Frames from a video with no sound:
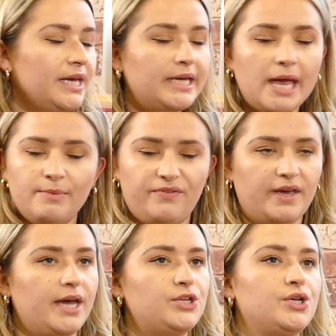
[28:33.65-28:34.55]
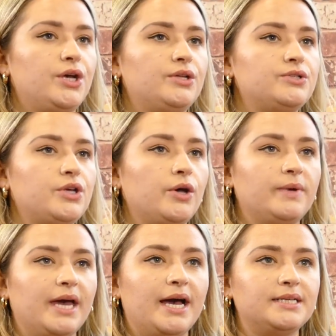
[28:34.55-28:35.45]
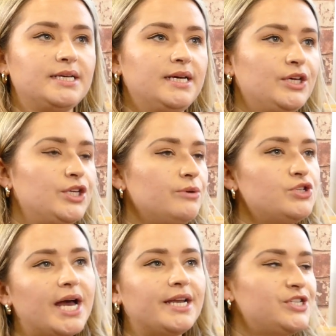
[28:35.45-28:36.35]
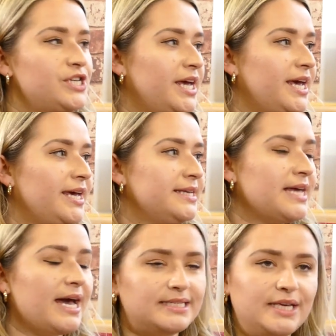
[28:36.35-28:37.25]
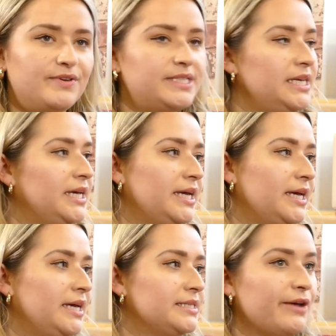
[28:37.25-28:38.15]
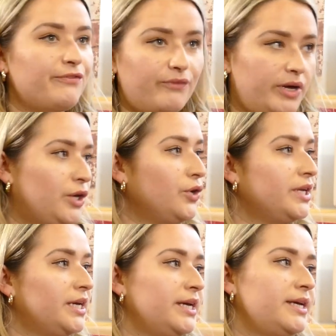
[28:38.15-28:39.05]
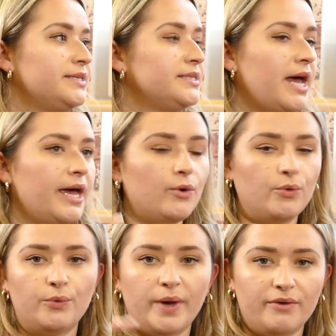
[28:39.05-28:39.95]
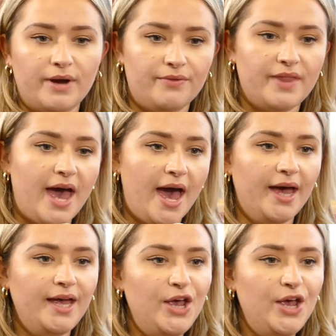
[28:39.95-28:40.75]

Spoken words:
Gamification, so we had, you know, challenges, activities, like free goodies, like all the way around there.